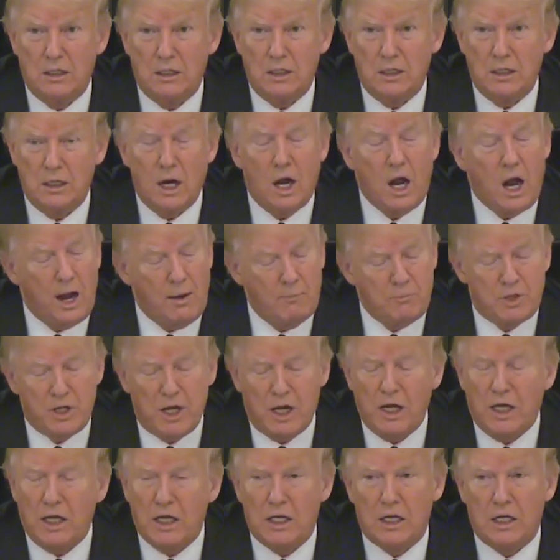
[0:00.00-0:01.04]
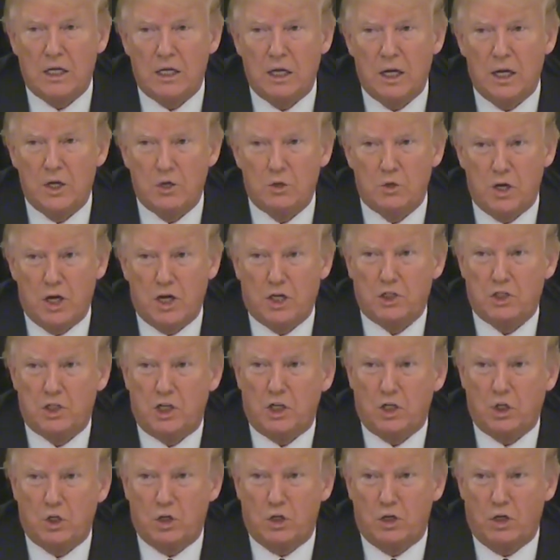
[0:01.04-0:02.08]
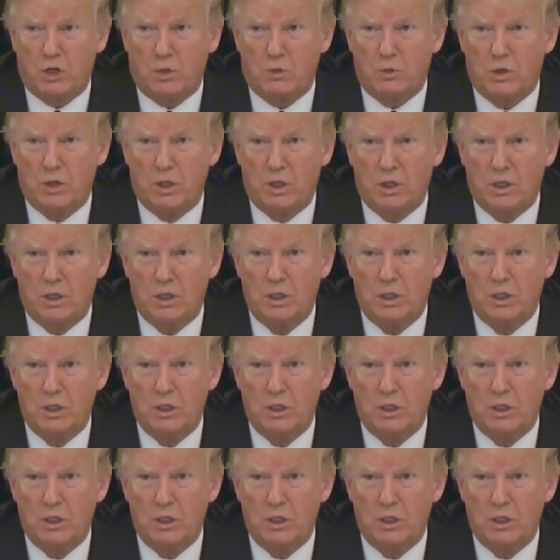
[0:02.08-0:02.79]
I'm taking it, hydroxychloroquine.